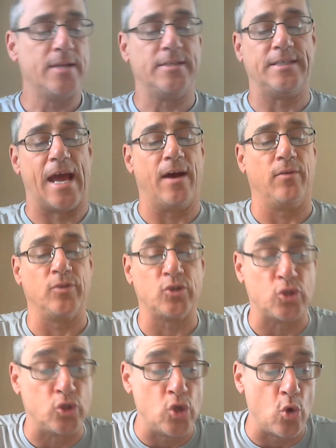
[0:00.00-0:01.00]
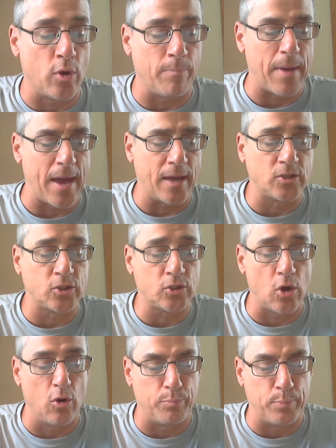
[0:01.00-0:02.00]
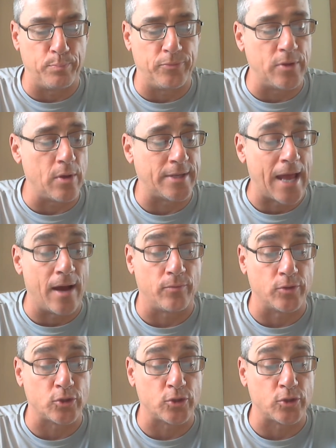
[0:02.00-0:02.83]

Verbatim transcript: Down the snowy banks, Opus down the